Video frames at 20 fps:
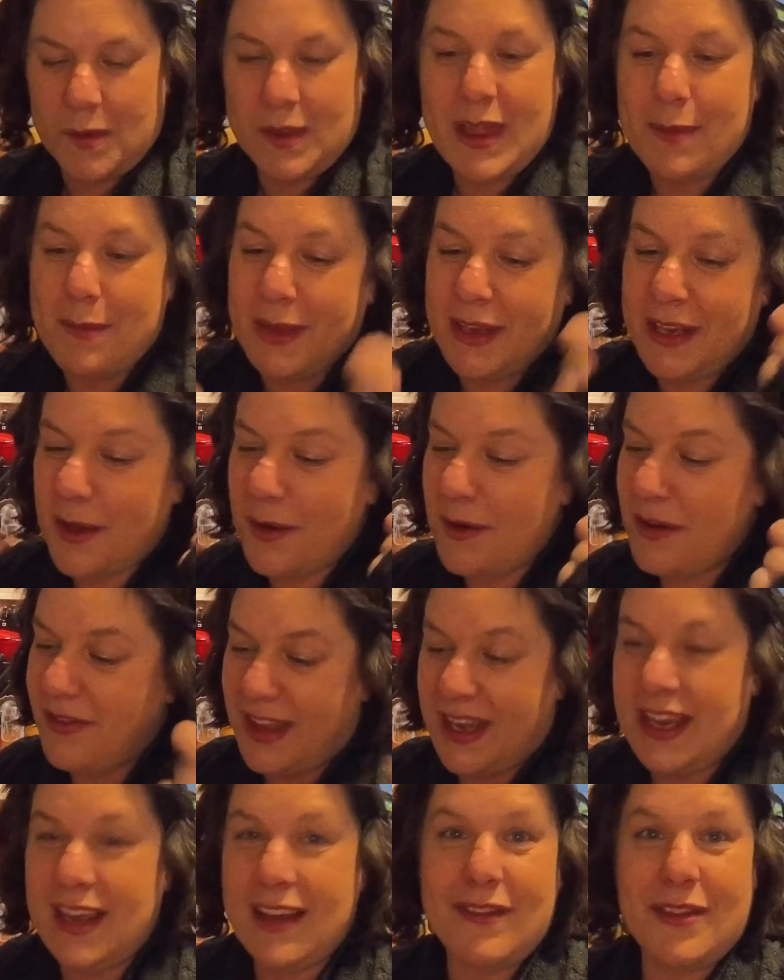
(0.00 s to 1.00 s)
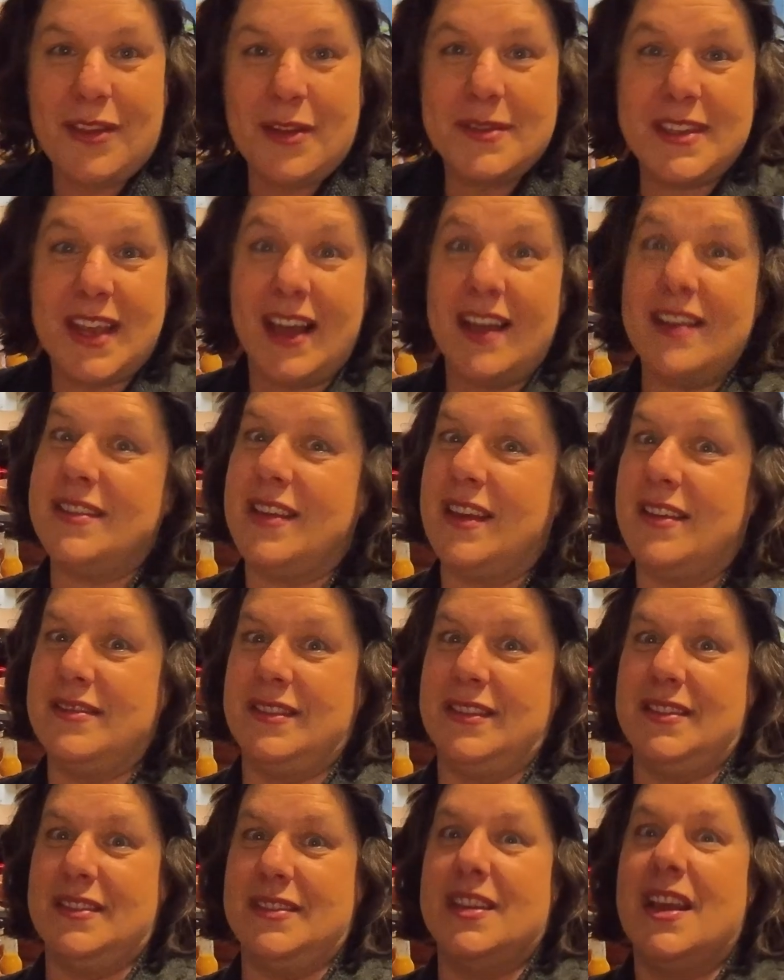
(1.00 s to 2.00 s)
Let me know if any of those hot
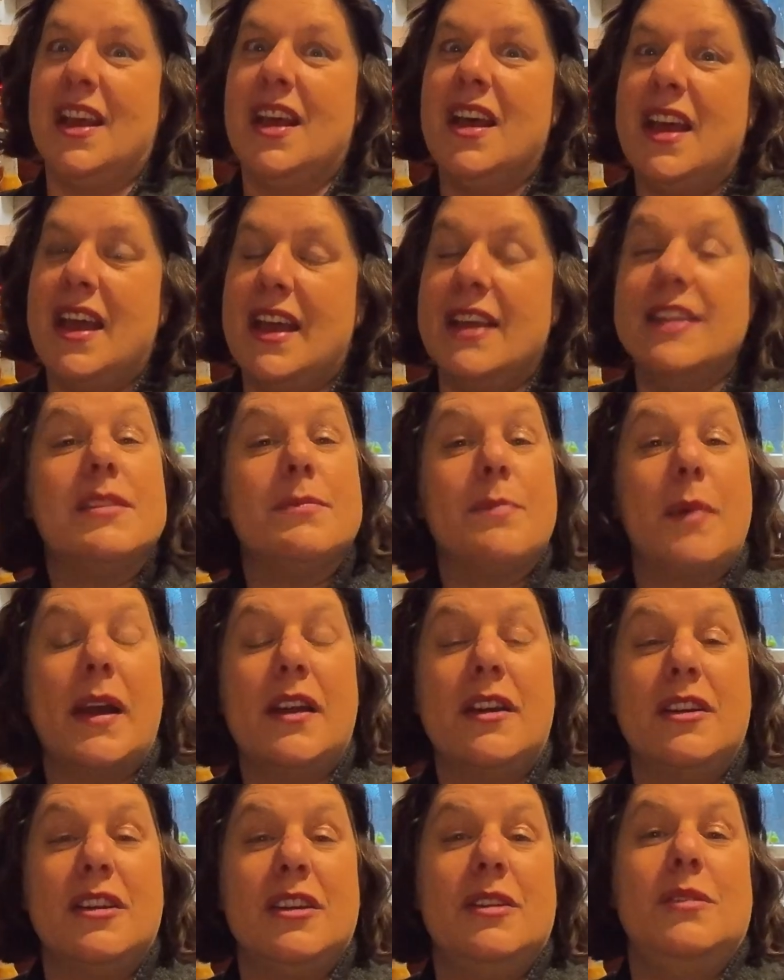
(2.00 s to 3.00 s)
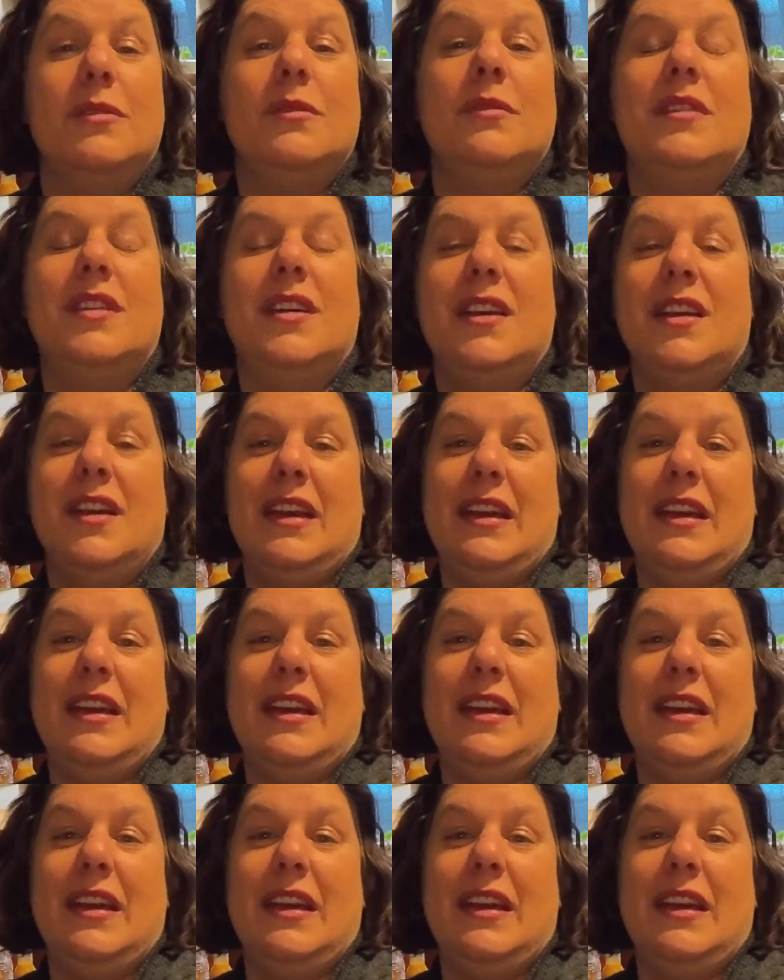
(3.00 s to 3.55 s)
sauces inspire you,